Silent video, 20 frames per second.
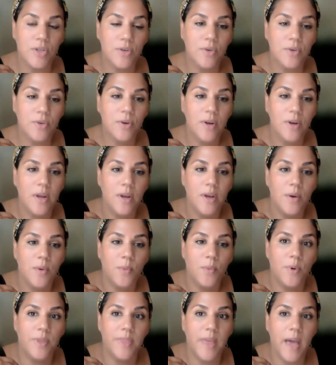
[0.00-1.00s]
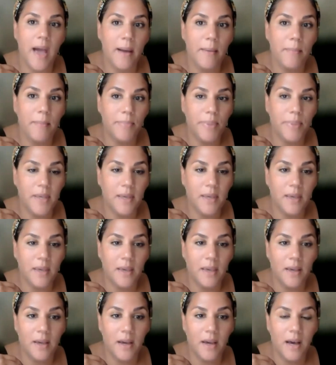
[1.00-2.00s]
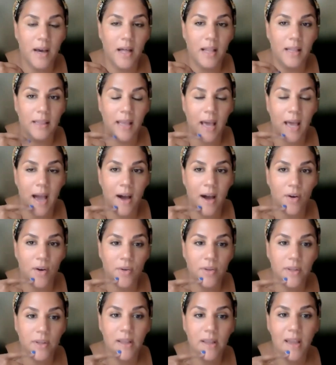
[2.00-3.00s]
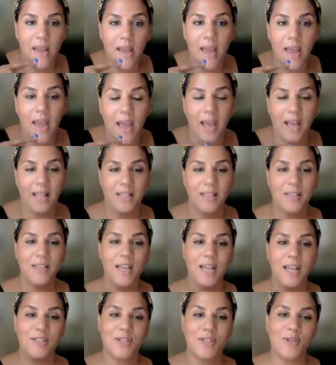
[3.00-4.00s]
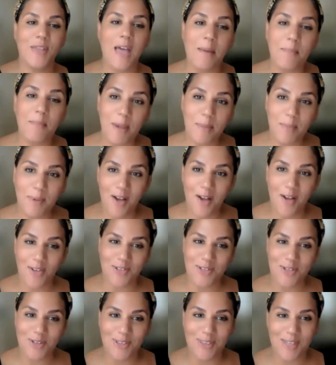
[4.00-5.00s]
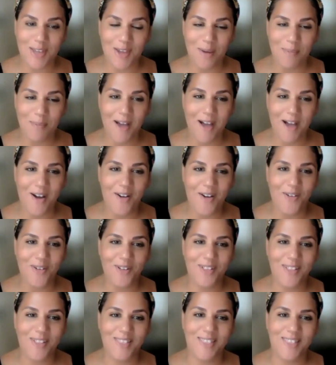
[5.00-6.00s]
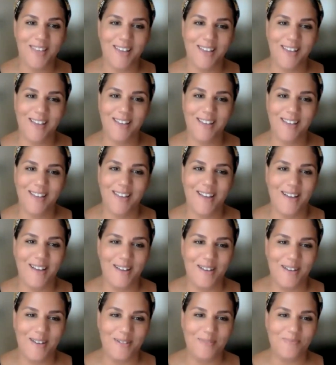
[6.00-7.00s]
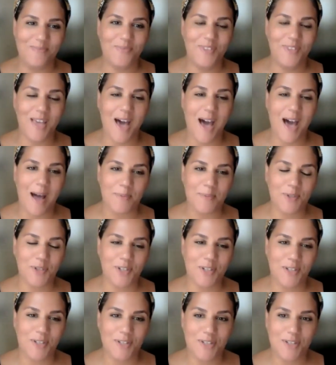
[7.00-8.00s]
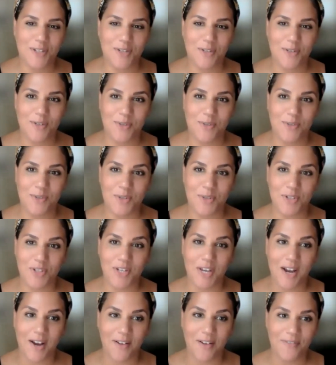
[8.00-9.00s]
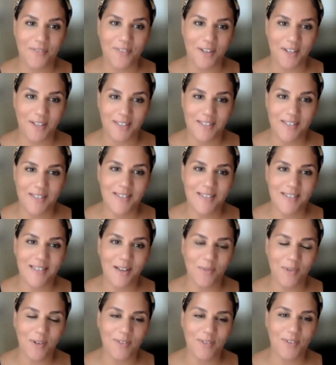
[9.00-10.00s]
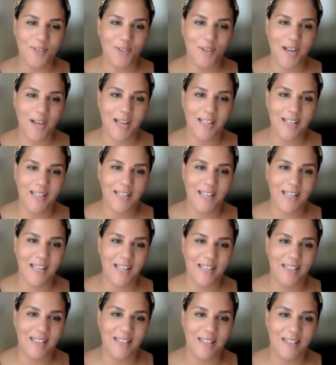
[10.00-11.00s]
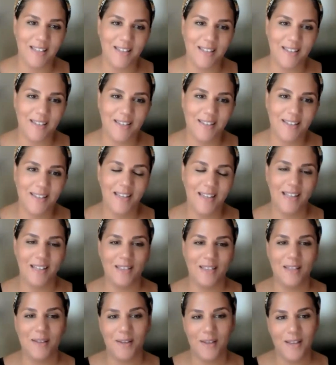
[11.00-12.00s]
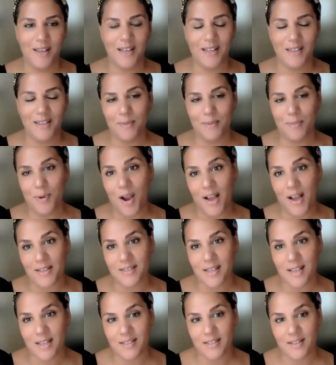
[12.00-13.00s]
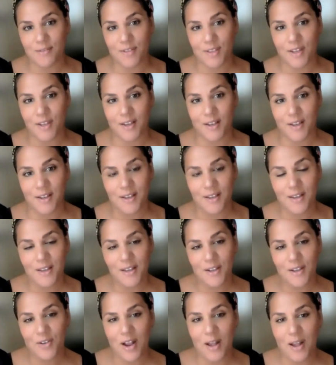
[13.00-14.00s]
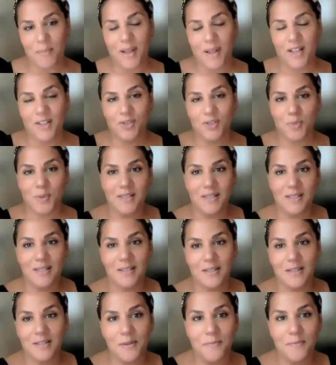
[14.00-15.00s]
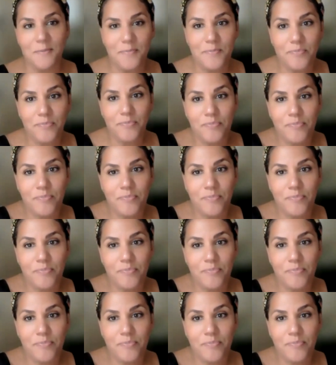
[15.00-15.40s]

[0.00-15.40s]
to, would that be allowed? And so that made me also think about the option to share funds that we've created in the process of the grant management system.